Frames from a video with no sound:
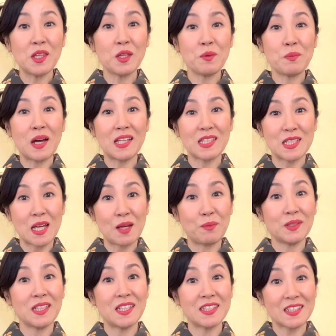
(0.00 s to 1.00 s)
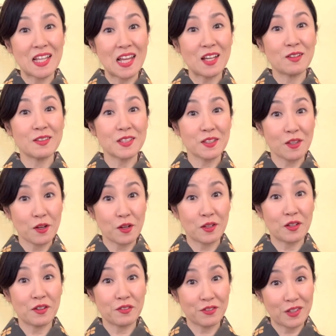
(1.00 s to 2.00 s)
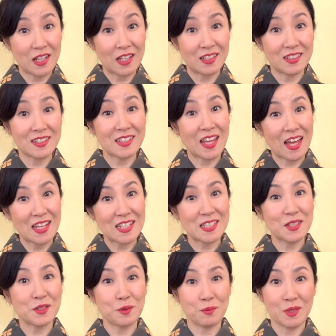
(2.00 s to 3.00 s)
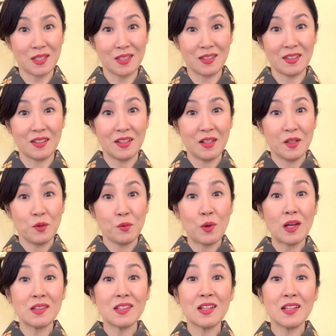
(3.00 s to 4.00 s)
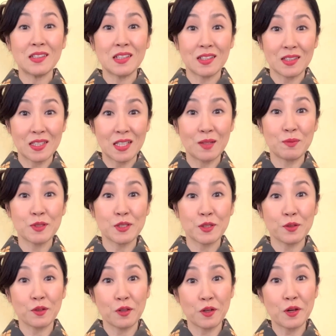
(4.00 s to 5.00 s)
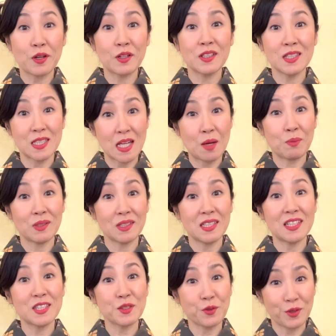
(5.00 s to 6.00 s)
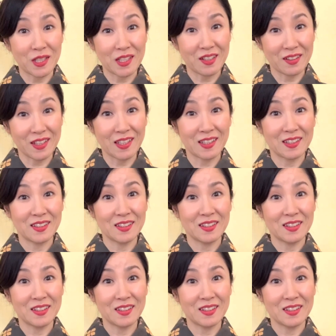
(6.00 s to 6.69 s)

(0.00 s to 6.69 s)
of my Japanese language learner friends asked me, what are the tips to learn Japanese quickly?